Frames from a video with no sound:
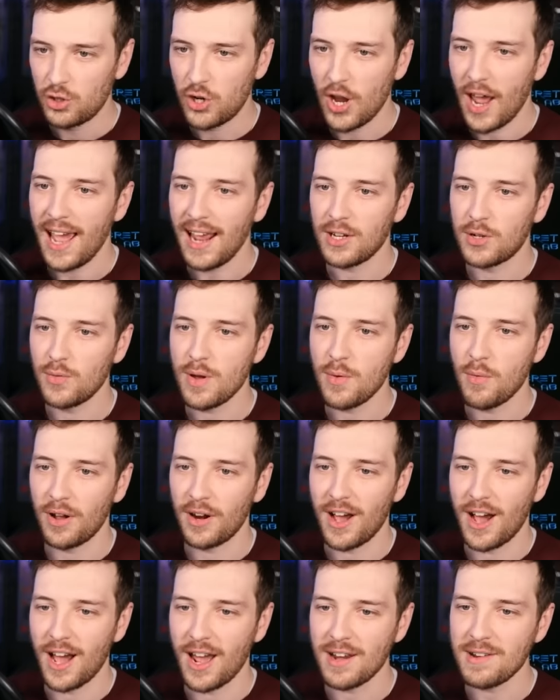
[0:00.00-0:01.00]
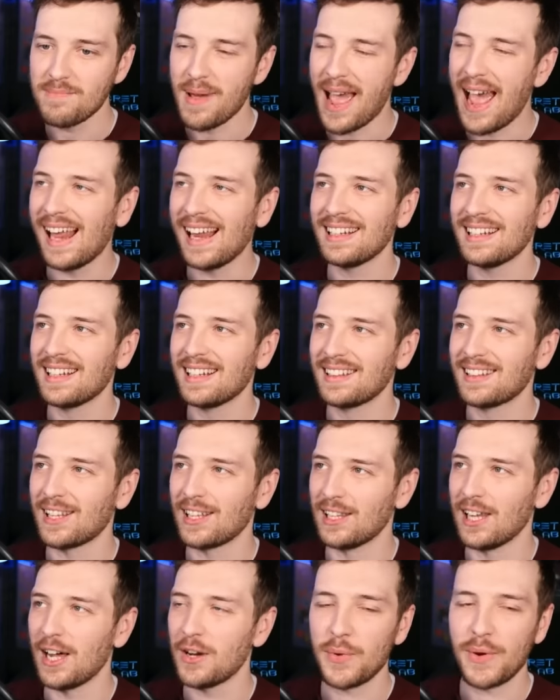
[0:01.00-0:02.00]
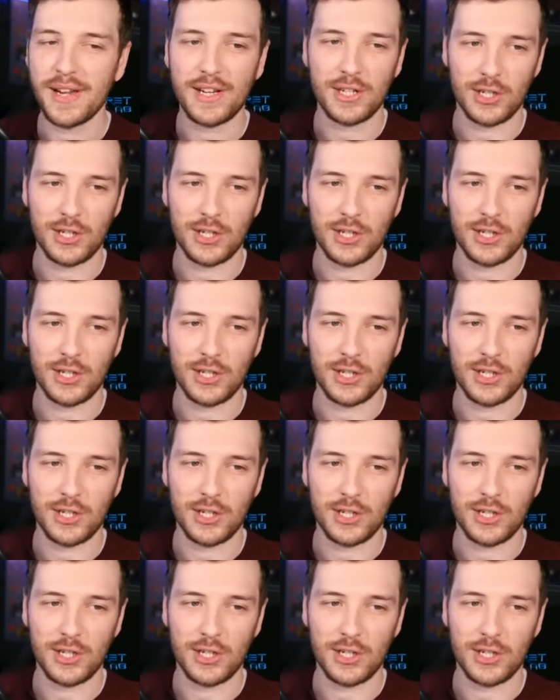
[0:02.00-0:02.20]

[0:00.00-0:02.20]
Chat, do we want to unban the Ludwig